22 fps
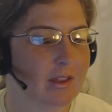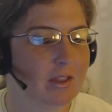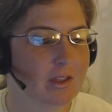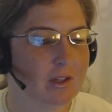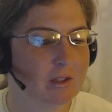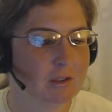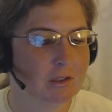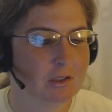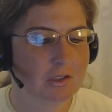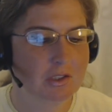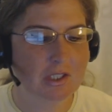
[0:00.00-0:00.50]

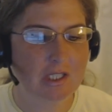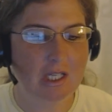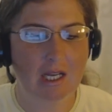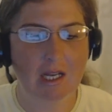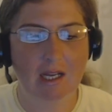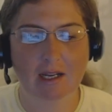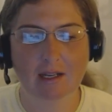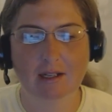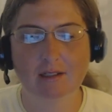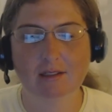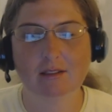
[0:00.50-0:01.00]

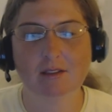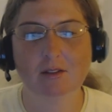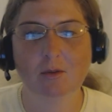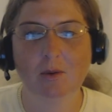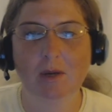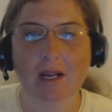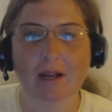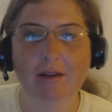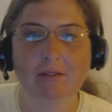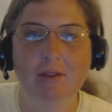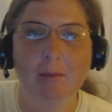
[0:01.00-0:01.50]
Thursday,
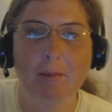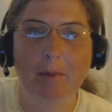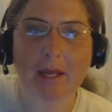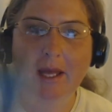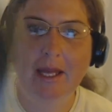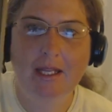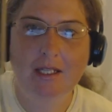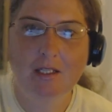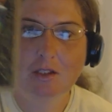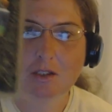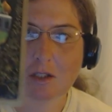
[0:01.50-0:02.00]
we have the
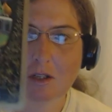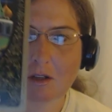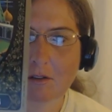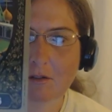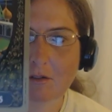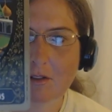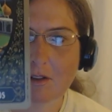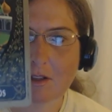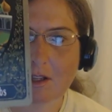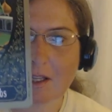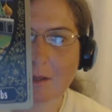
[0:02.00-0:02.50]
Page
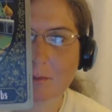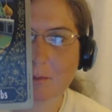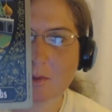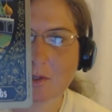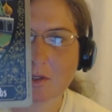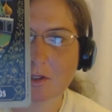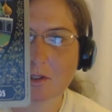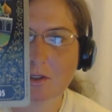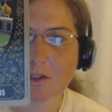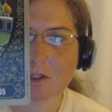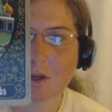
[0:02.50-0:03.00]
of
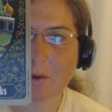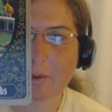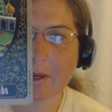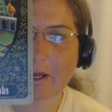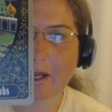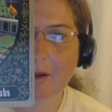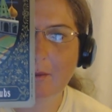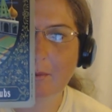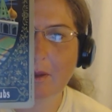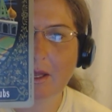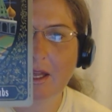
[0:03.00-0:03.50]
Clubs
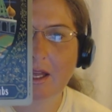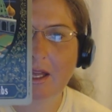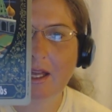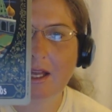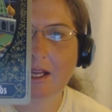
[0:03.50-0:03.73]
showing up.